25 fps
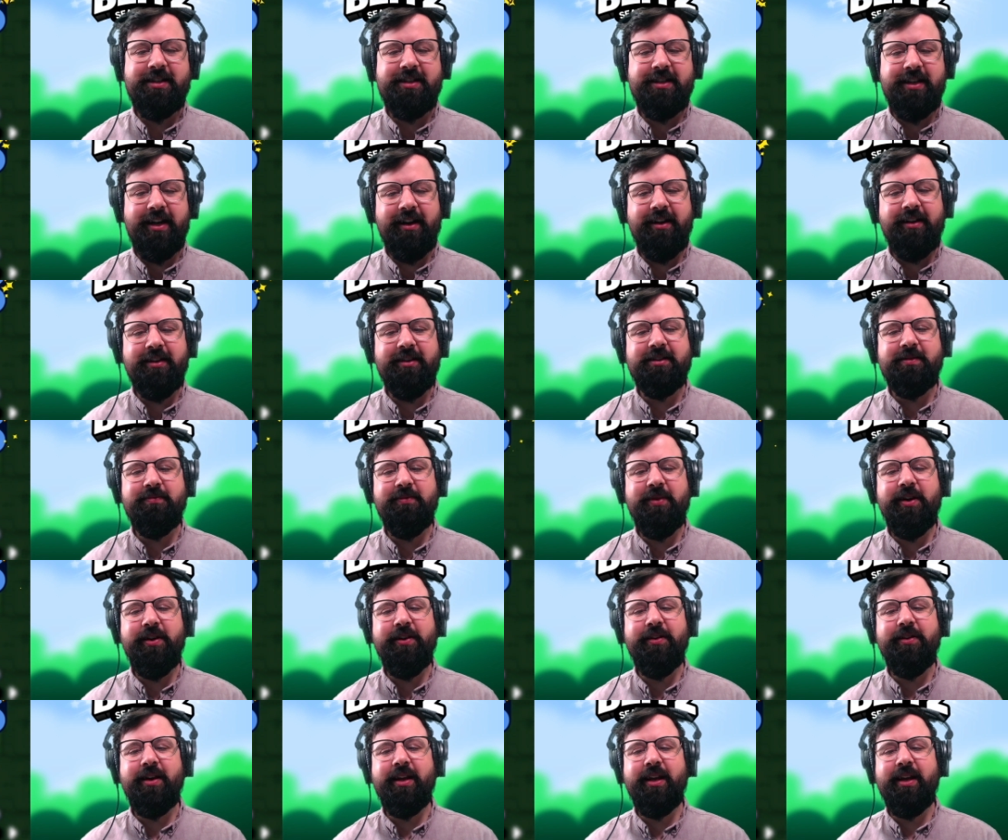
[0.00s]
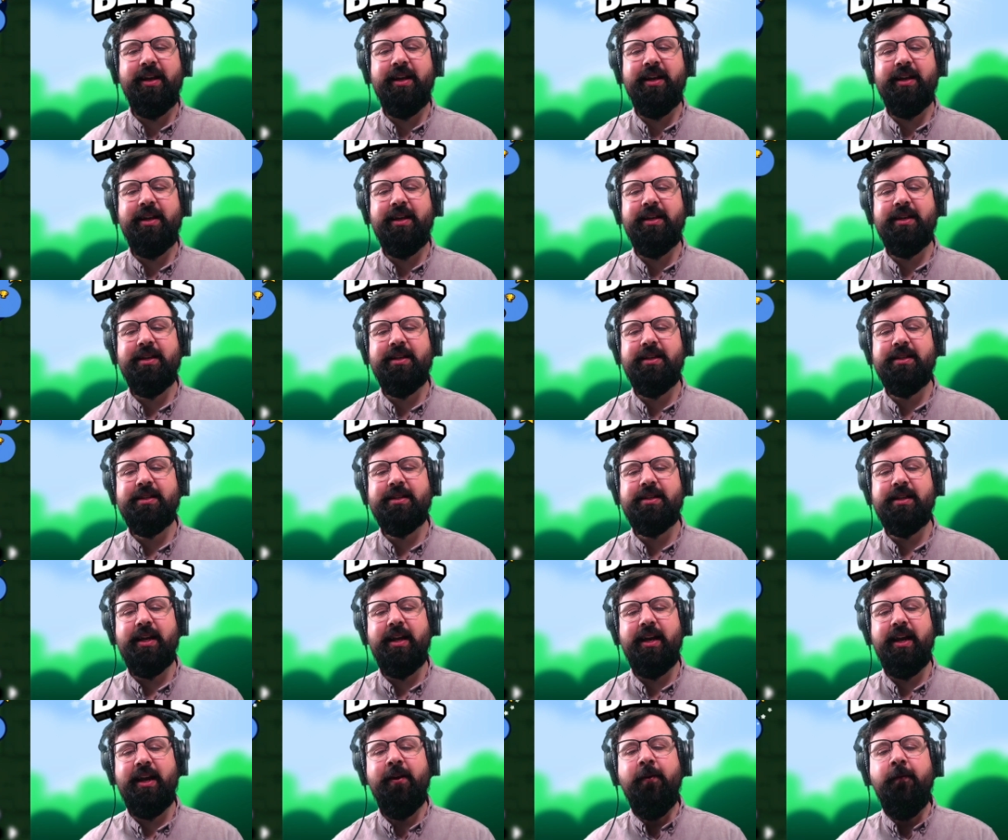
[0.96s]
Challenge mode is
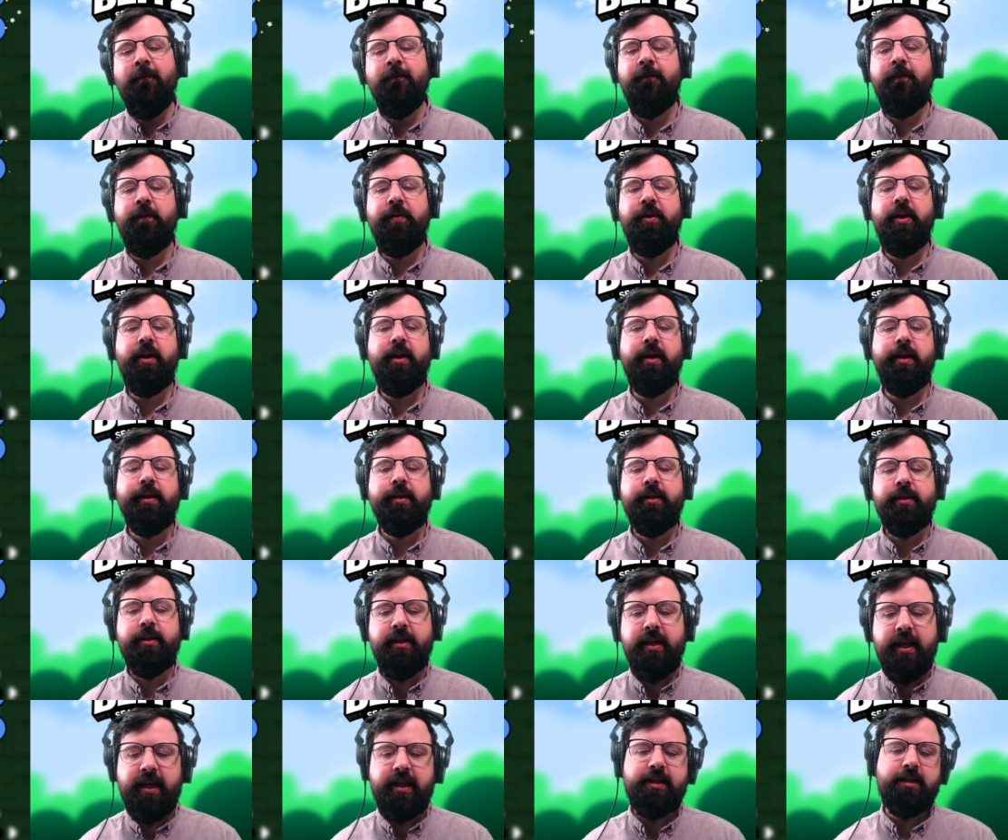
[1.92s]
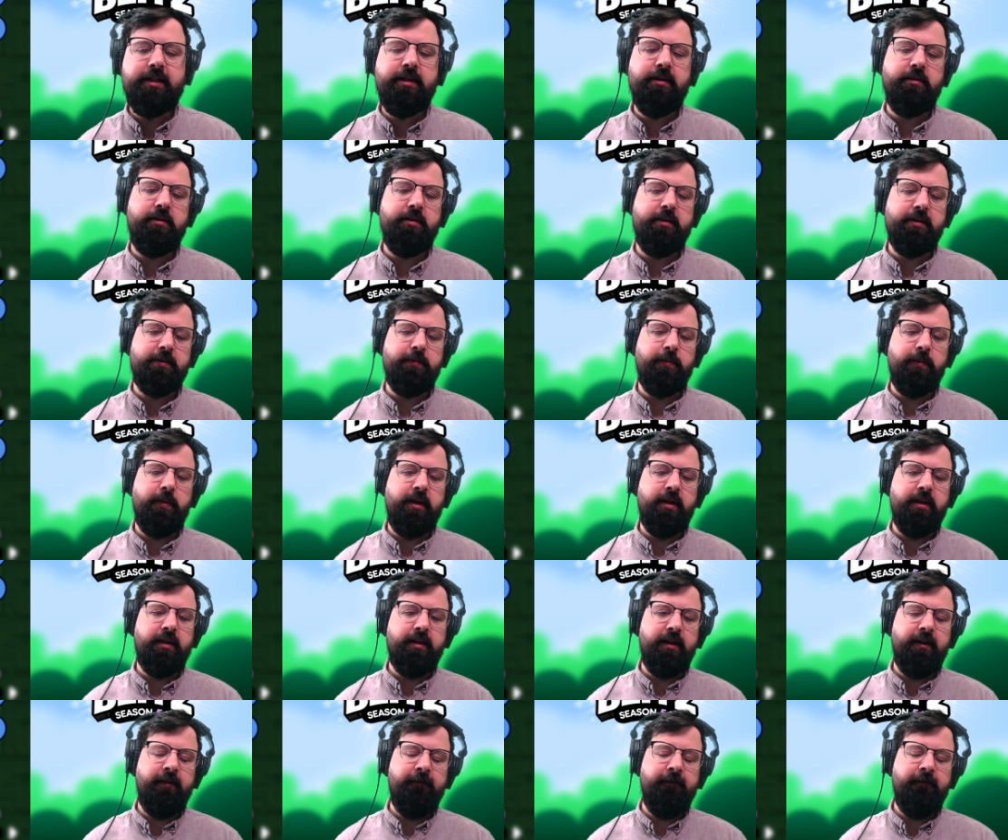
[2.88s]
Infinite Elixir this week.